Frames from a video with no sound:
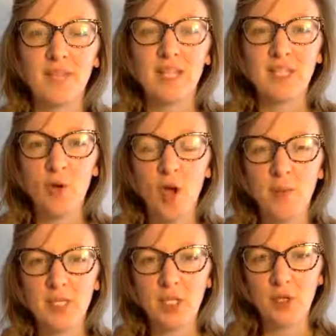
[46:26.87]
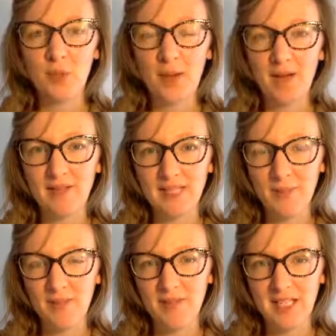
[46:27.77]
As you come into your
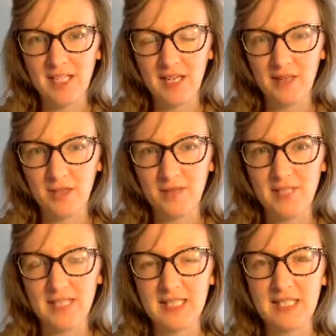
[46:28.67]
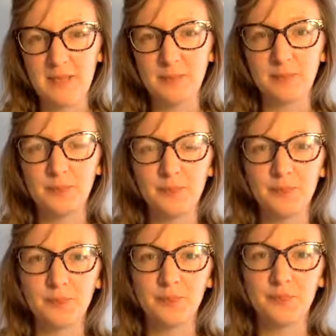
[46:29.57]
parasympathetic nervous system,
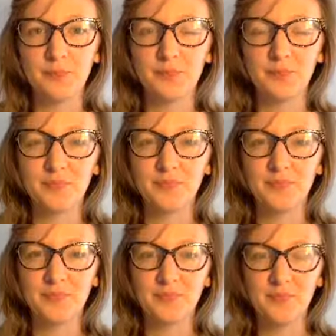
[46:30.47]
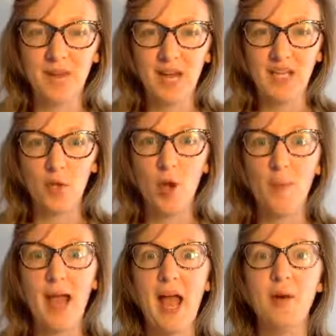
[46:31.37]
right, you
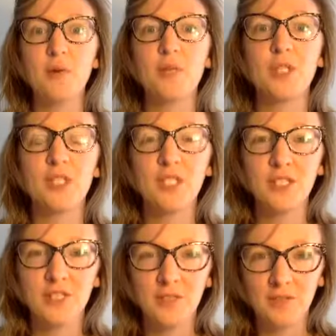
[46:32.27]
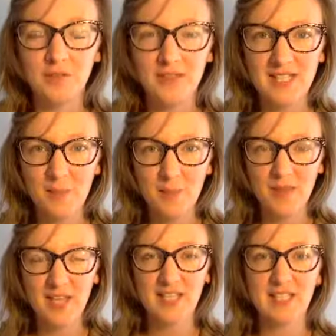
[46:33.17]
come out of the
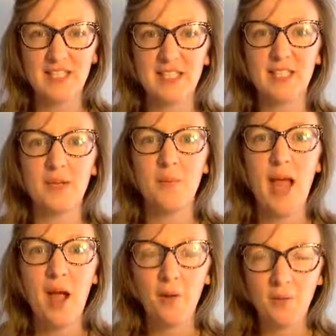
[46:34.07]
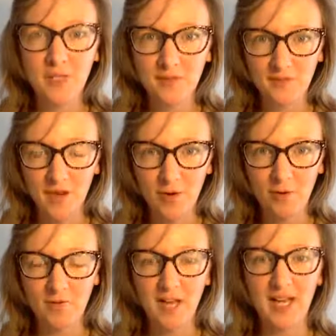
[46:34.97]
sympathetic system, out of fight
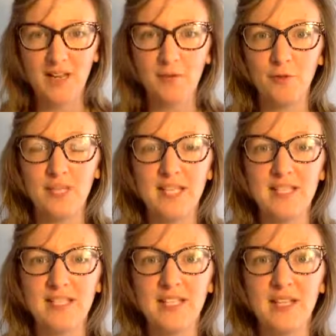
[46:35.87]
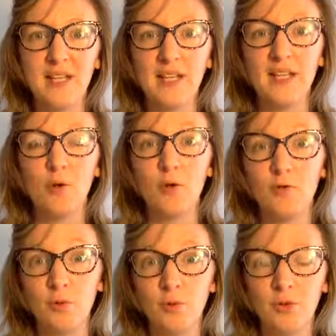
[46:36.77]
or flight or freeze or
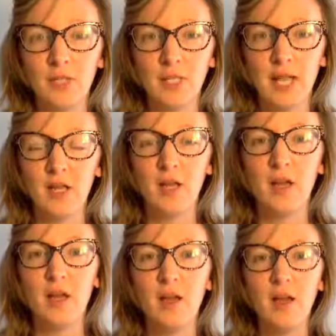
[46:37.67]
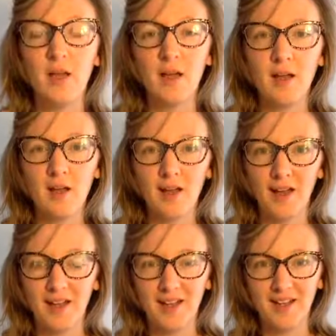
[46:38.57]
fawn.
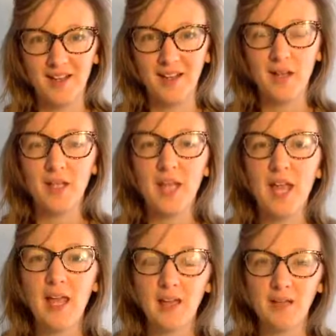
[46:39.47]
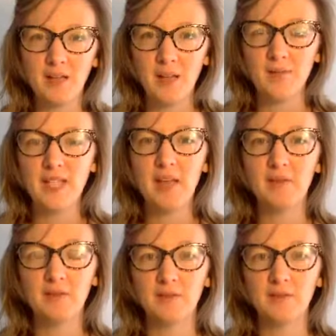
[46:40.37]
Okay, I'm safe.